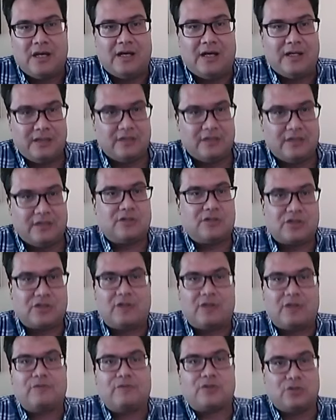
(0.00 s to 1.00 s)
you know, to
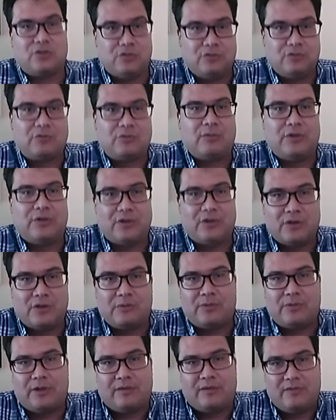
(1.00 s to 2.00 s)
self-soothe when
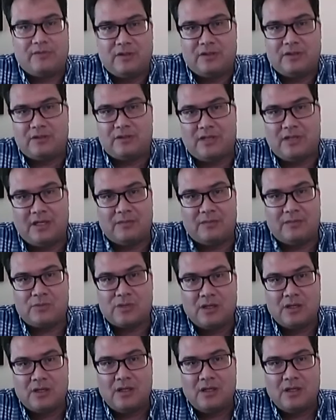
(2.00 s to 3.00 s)
they're playing video
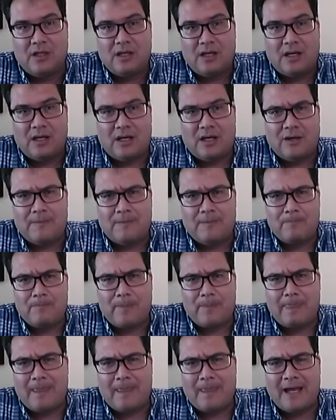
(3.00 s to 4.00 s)
games. Um,
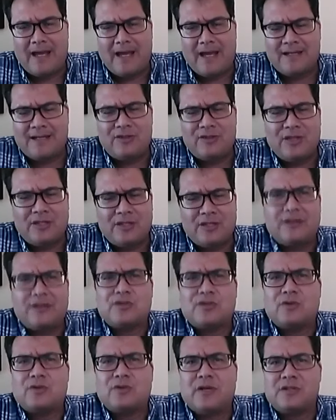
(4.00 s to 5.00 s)
uh, and I think
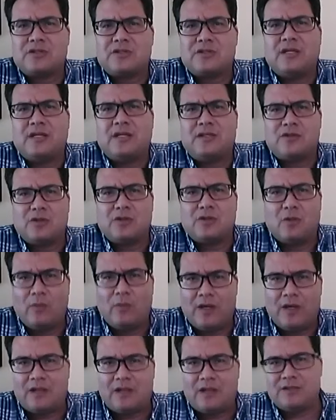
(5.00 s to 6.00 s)
that translates
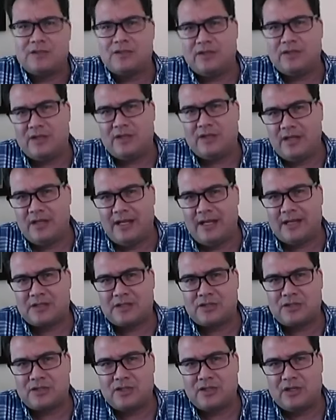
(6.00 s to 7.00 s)
well into the
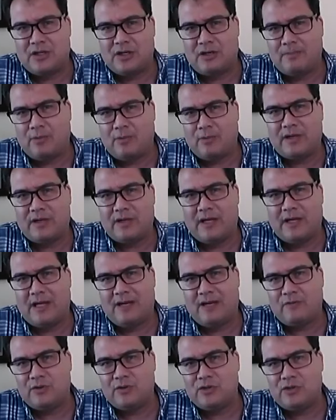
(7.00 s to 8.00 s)
next uh, point I
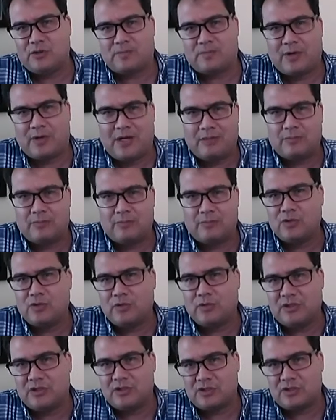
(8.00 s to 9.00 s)
have, which is problems
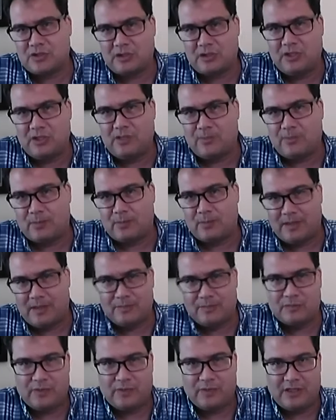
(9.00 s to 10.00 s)
going to sleep or
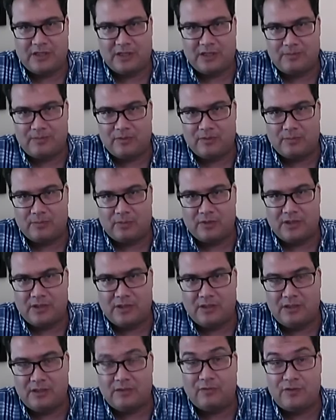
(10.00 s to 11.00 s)
problems waking up in the
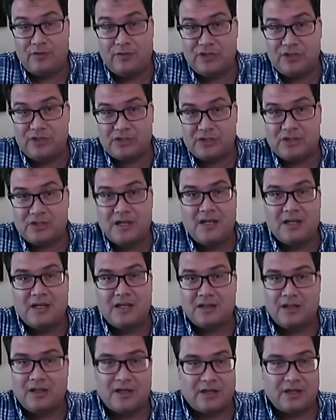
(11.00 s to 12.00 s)
morning. You know, if we just
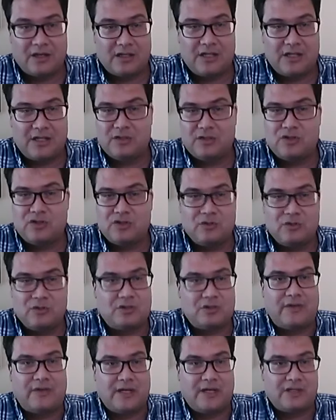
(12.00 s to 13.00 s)
let our kids use
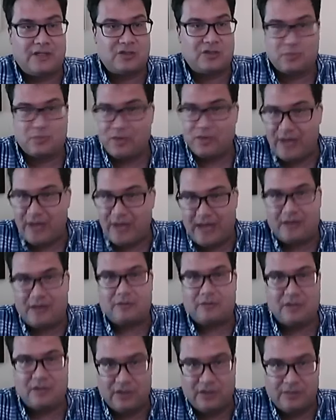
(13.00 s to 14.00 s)
devices
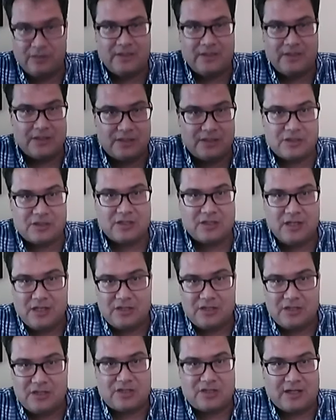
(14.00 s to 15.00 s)
without limits
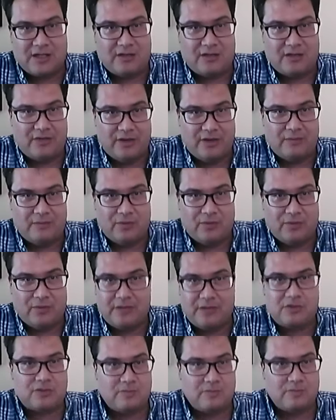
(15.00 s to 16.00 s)
set on them,
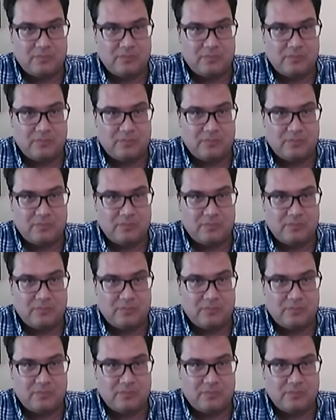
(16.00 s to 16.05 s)
without some